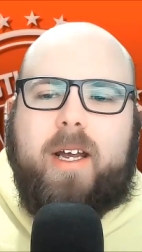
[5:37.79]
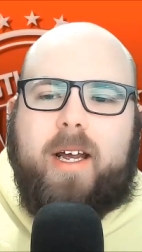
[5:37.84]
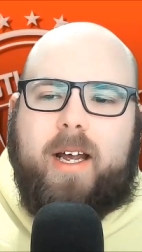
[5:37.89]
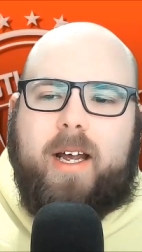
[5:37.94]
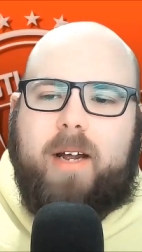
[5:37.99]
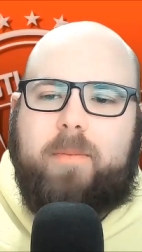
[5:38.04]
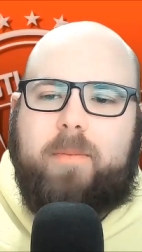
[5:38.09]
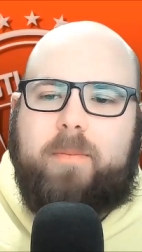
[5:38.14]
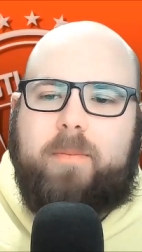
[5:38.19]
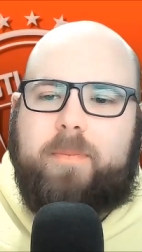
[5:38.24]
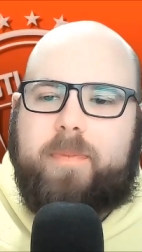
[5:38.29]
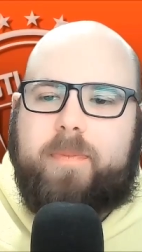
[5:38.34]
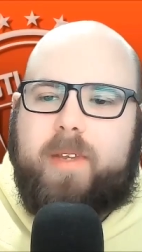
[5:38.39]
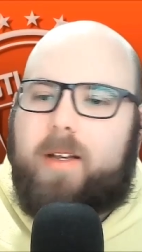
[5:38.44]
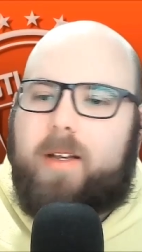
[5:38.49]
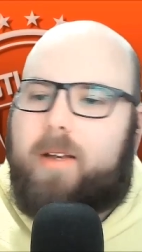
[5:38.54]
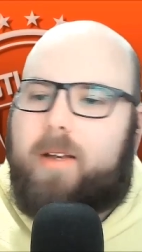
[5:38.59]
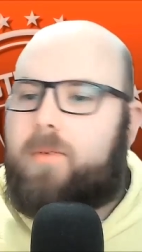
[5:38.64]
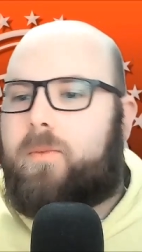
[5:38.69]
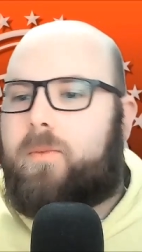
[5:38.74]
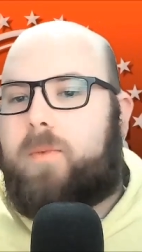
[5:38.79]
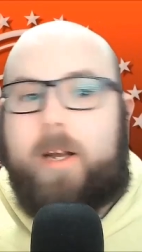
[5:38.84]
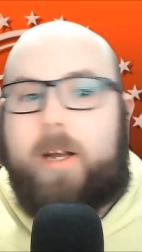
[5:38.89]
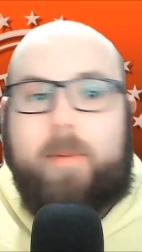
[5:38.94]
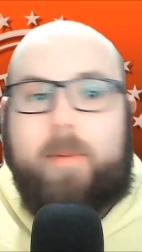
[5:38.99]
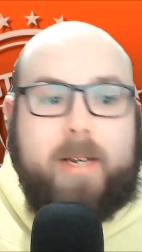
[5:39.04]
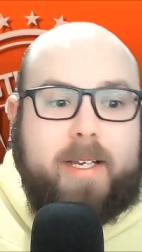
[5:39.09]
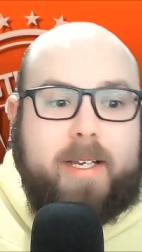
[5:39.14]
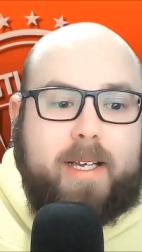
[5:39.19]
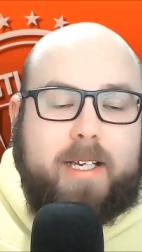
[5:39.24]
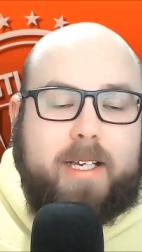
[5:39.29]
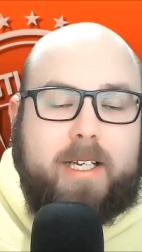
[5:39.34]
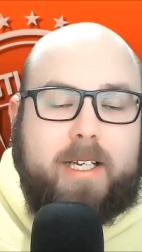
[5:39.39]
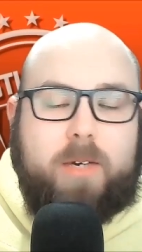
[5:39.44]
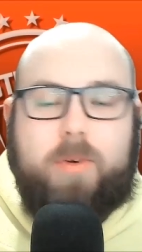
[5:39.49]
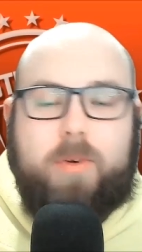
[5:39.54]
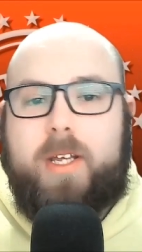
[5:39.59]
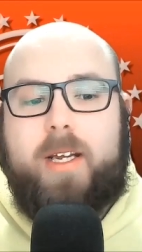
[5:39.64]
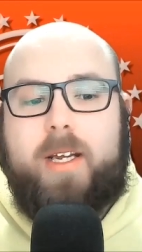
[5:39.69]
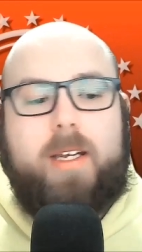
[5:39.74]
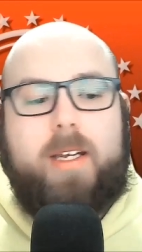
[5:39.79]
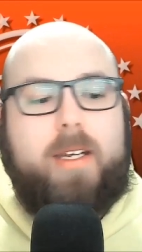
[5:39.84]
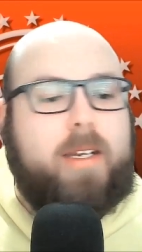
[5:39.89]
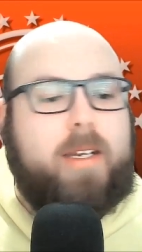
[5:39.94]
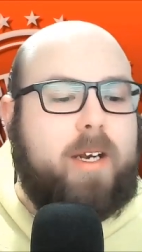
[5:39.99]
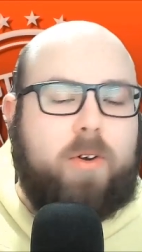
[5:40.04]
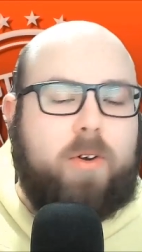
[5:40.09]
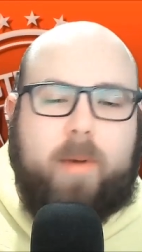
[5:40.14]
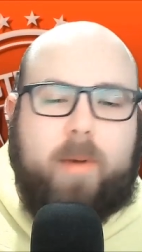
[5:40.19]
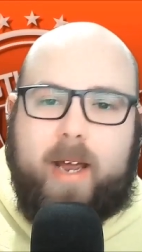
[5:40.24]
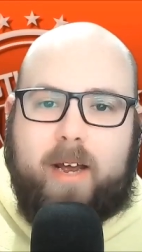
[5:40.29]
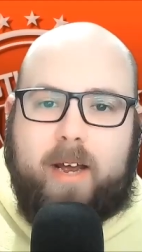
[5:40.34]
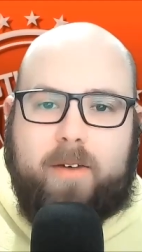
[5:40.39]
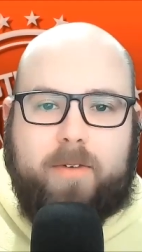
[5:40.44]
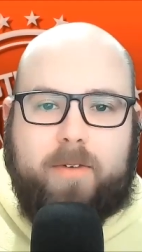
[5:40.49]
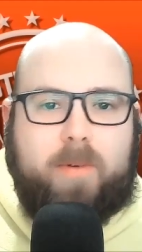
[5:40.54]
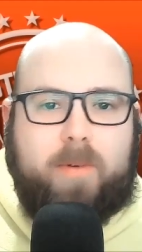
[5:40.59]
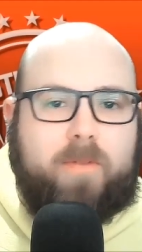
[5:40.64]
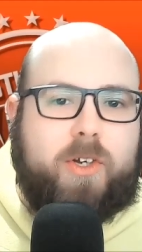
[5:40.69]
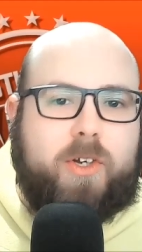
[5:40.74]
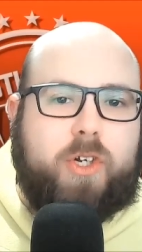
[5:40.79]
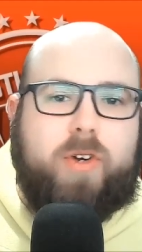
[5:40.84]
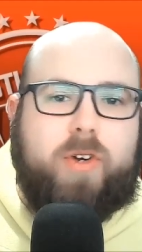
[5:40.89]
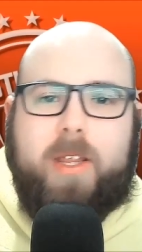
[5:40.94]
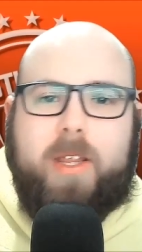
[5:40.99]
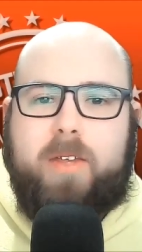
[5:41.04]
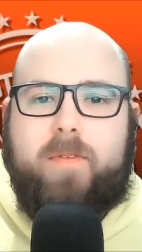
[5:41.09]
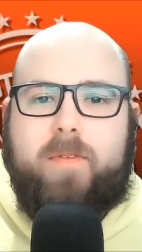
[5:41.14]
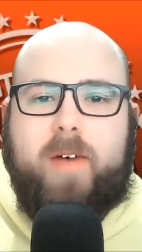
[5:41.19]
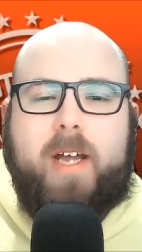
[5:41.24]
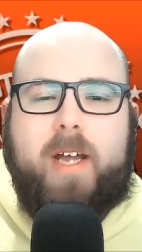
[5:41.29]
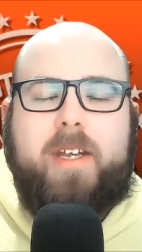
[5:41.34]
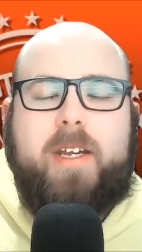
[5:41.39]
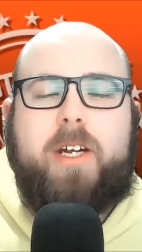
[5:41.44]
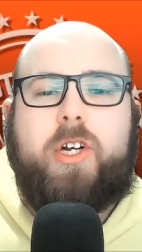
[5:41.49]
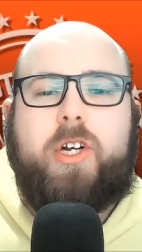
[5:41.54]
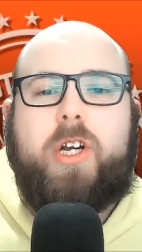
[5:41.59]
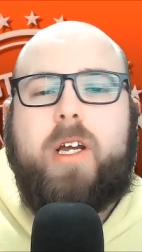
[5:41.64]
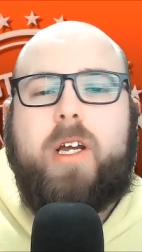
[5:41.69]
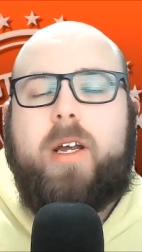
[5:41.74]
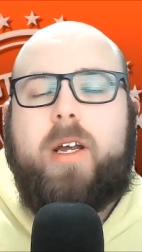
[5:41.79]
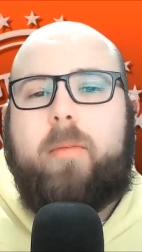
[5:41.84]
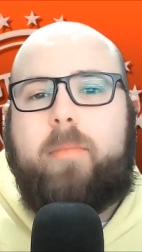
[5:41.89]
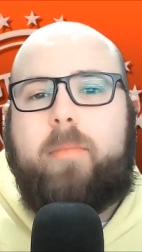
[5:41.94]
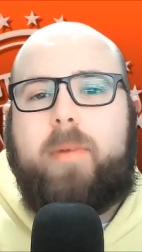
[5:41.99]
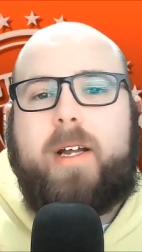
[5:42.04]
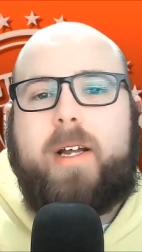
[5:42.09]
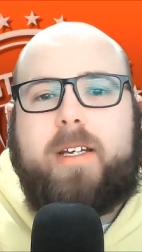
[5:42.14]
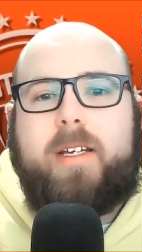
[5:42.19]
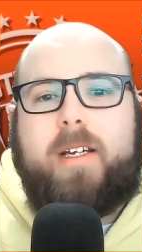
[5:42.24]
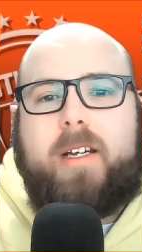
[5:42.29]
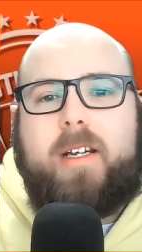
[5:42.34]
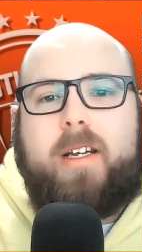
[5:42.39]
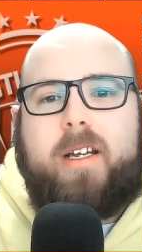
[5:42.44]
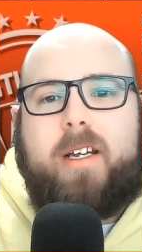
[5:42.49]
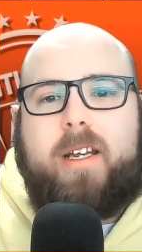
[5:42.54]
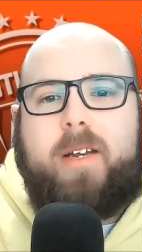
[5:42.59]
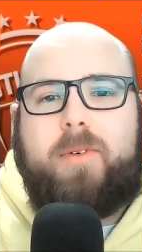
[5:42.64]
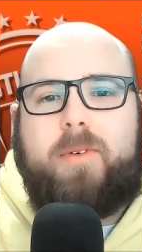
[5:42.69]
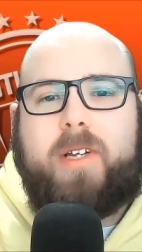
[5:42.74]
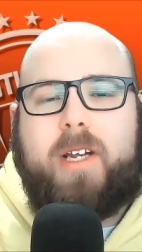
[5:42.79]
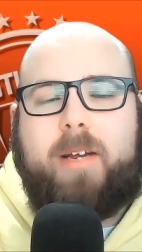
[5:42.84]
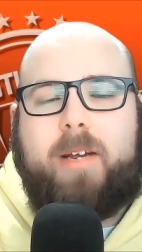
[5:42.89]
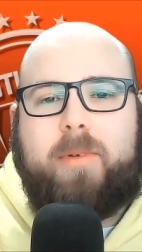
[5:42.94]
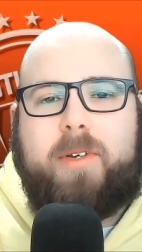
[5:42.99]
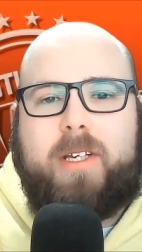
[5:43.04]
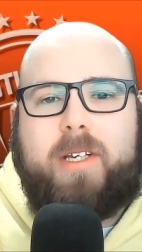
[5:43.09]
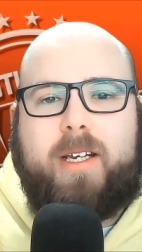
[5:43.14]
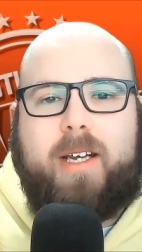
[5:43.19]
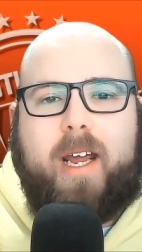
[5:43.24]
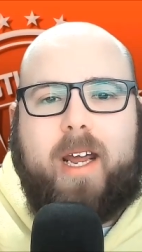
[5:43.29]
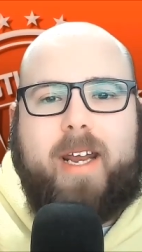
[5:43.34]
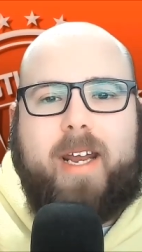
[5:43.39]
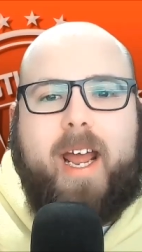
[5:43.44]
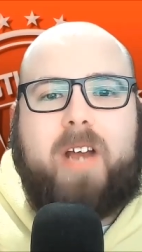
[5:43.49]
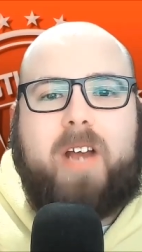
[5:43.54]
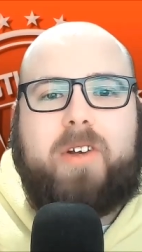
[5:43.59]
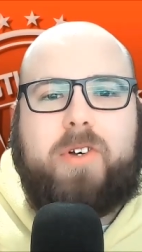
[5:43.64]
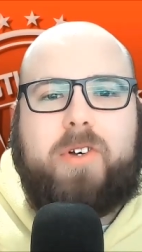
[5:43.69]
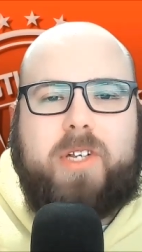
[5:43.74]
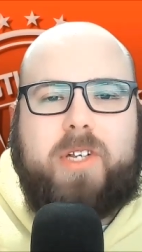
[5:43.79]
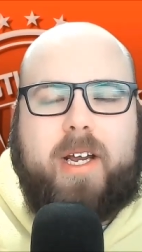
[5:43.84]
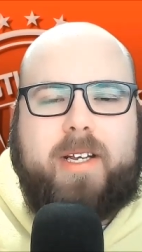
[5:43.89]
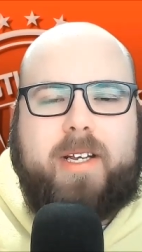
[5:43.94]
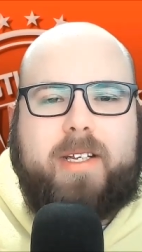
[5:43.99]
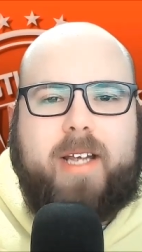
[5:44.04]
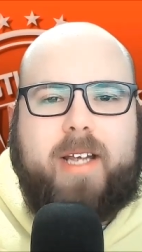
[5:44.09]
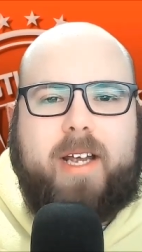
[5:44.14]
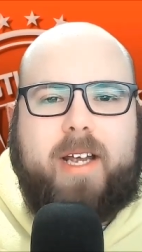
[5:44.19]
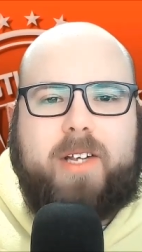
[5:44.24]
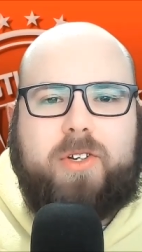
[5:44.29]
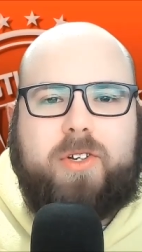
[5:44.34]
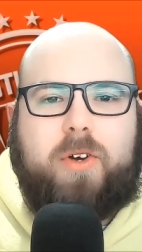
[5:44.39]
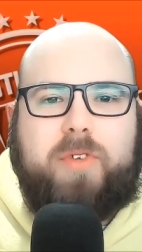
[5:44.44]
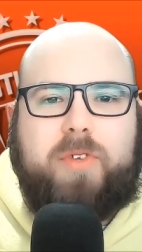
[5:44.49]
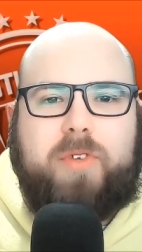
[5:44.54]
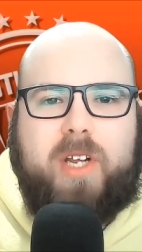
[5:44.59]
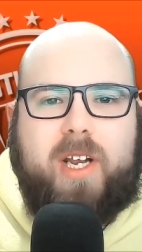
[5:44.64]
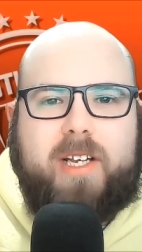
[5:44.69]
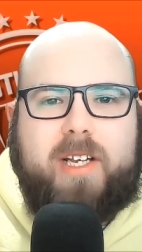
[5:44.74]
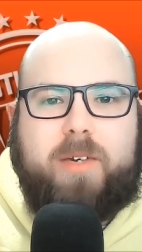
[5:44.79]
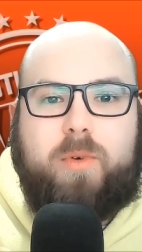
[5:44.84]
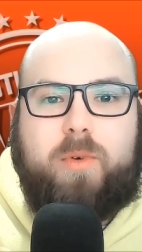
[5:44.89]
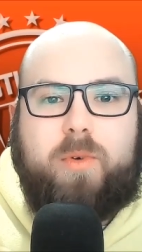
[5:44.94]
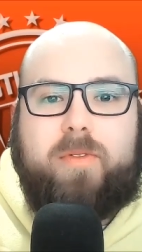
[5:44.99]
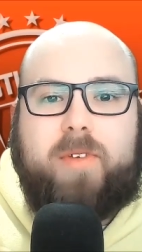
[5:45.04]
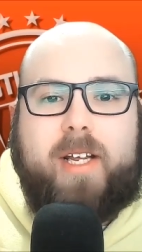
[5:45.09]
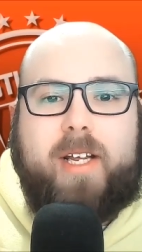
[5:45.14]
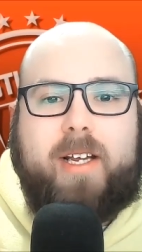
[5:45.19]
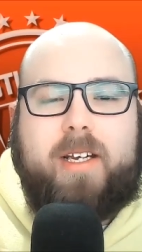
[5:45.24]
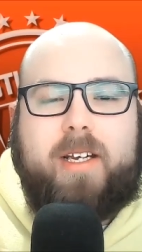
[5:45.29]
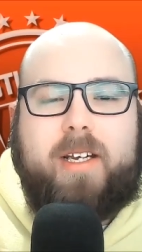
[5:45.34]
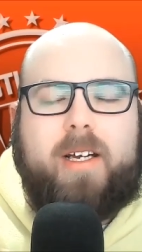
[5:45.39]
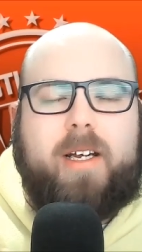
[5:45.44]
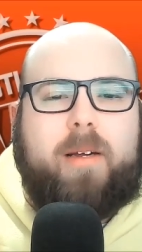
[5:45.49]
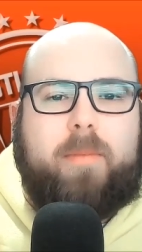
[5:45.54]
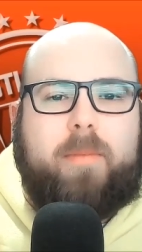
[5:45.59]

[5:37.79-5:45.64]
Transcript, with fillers: Um, coming into this, you were thinking Dino might have a bit of a strength advantage, but he was unable to kind of exercise that as often as he would have liked